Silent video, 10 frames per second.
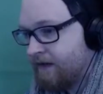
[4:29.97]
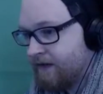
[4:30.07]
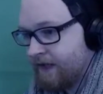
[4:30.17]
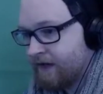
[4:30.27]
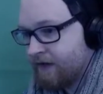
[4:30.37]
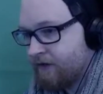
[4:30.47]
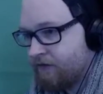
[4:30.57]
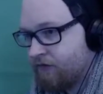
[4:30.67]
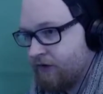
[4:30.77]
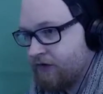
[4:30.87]
then I go
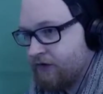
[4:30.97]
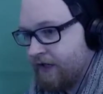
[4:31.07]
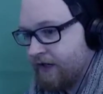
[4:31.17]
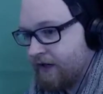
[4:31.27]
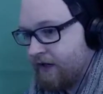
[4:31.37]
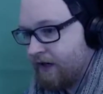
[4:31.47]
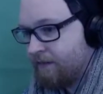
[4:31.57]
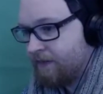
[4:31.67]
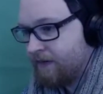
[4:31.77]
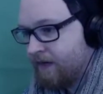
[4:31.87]
across and then I go up
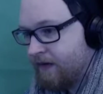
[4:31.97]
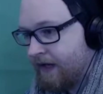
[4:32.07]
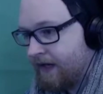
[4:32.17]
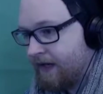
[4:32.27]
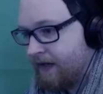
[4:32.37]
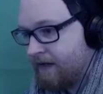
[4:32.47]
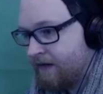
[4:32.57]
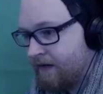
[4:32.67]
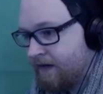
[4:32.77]
and then